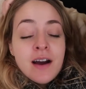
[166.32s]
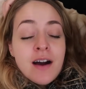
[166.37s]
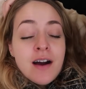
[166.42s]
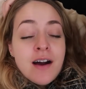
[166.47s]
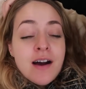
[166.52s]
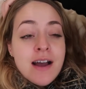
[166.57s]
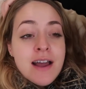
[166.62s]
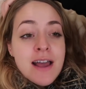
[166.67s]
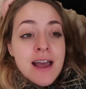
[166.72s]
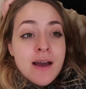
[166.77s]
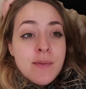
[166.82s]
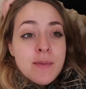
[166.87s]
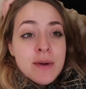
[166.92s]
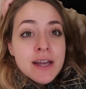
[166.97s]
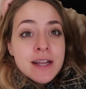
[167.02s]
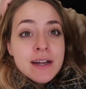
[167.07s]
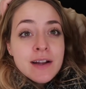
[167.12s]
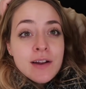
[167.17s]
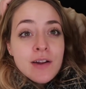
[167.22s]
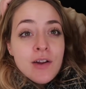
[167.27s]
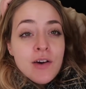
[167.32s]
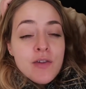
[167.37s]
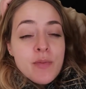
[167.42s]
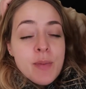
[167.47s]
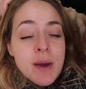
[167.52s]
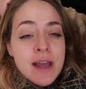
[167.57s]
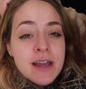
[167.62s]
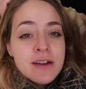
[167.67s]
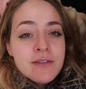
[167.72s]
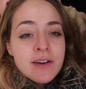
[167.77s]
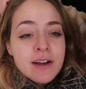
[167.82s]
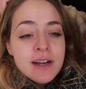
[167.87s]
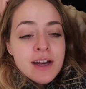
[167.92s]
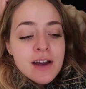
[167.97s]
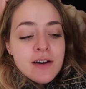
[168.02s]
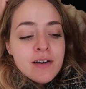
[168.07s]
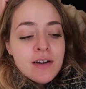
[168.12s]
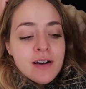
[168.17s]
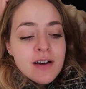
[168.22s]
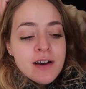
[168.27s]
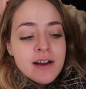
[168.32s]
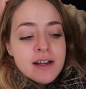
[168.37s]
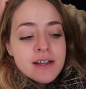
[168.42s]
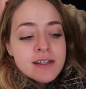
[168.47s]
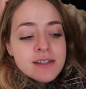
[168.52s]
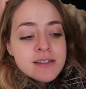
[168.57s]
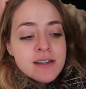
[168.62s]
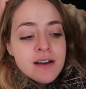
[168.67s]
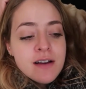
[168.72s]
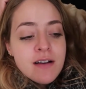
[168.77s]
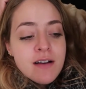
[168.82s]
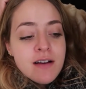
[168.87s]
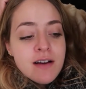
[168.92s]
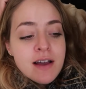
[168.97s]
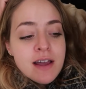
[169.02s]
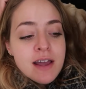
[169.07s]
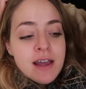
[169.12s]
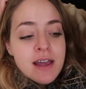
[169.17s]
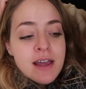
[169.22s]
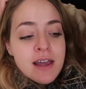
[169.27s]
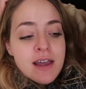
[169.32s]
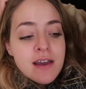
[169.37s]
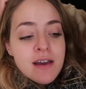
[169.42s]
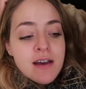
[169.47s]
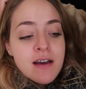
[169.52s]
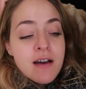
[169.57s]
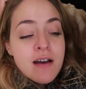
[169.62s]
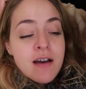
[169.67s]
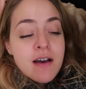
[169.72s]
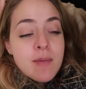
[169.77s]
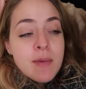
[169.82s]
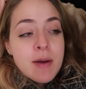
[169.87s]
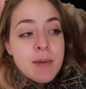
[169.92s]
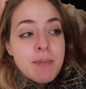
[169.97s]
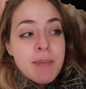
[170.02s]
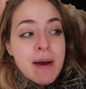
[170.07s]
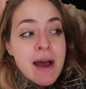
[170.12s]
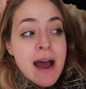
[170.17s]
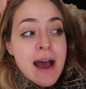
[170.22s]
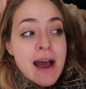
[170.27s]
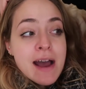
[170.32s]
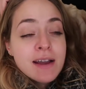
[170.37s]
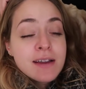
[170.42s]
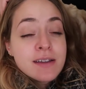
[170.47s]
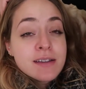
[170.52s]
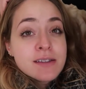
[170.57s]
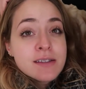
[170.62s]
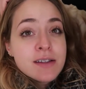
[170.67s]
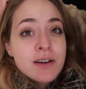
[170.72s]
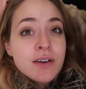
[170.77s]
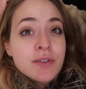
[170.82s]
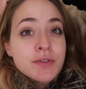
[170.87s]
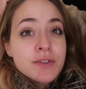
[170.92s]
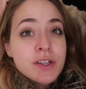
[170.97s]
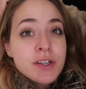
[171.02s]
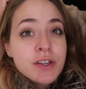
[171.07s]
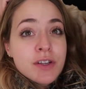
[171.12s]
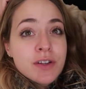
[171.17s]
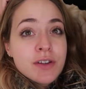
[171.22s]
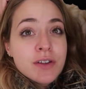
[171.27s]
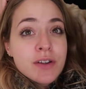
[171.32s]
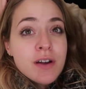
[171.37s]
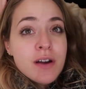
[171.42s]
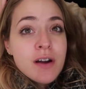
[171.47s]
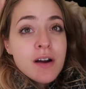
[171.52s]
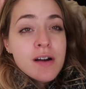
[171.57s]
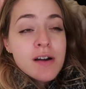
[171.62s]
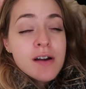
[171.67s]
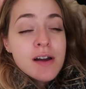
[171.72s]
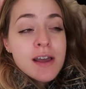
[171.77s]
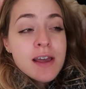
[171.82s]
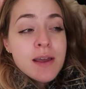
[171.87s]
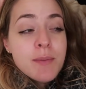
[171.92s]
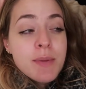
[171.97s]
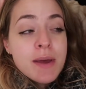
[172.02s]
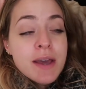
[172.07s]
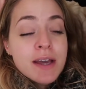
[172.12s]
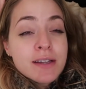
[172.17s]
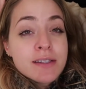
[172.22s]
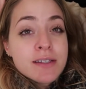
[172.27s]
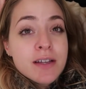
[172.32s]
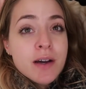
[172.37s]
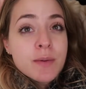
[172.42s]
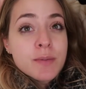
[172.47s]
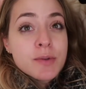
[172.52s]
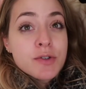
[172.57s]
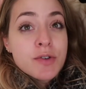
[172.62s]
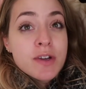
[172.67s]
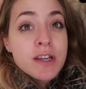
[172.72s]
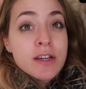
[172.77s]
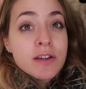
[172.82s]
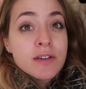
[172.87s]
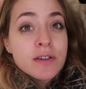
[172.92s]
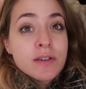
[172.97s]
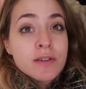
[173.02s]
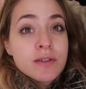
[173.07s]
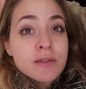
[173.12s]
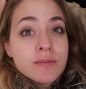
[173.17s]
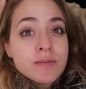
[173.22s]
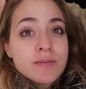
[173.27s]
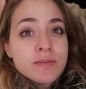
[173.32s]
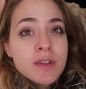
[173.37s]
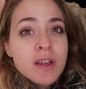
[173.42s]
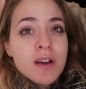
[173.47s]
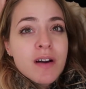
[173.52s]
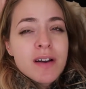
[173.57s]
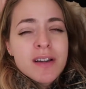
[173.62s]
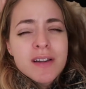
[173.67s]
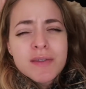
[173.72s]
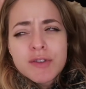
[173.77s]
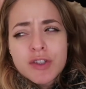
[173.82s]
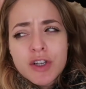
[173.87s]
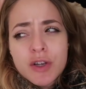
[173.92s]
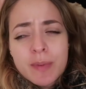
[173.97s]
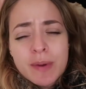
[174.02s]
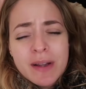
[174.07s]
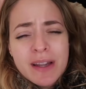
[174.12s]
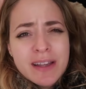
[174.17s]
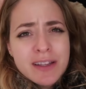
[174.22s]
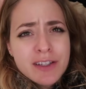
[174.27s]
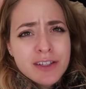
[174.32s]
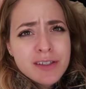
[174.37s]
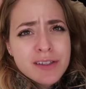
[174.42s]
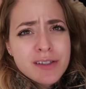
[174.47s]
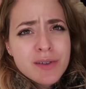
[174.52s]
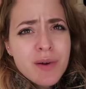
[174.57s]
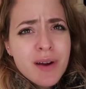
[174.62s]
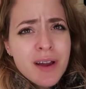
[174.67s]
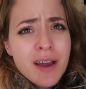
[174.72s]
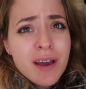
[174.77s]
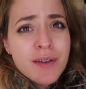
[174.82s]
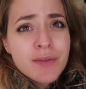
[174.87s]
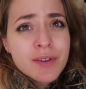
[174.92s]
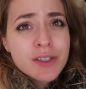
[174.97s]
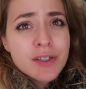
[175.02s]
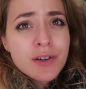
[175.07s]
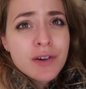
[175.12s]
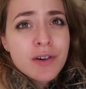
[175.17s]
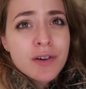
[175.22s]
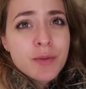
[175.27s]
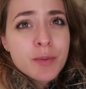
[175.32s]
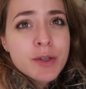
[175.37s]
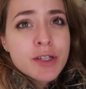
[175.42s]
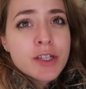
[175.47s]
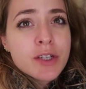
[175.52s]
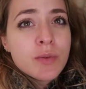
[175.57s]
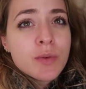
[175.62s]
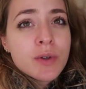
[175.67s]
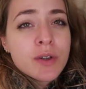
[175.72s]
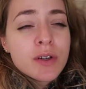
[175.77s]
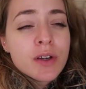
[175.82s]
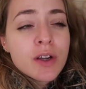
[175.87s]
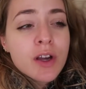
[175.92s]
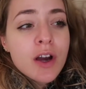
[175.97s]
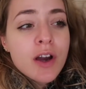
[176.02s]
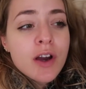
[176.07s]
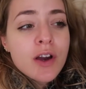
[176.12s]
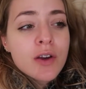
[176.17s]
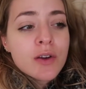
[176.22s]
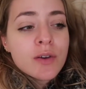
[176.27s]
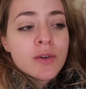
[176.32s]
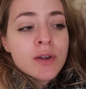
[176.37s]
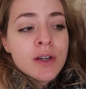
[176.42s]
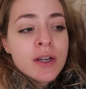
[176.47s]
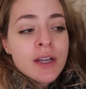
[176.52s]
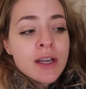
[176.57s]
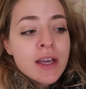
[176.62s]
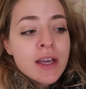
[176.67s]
I am in a lot of pain right now, guys. I hurt my back this afternoon. I picked up Treacle, kind of stupidly because she's quite a heavy dog, but she wouldn't go